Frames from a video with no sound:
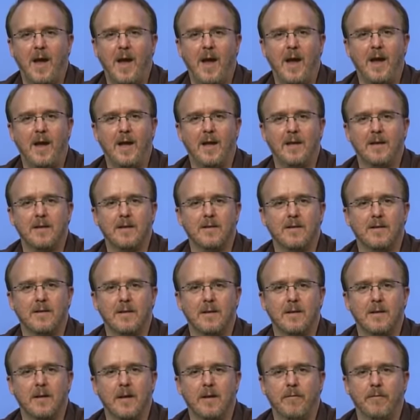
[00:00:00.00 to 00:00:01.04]
and
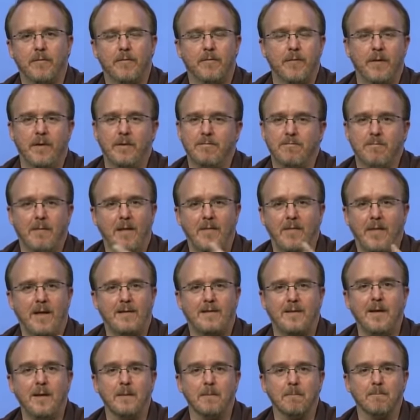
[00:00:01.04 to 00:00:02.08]

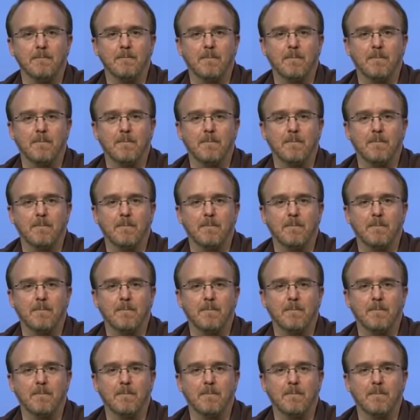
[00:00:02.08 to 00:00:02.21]
that's it.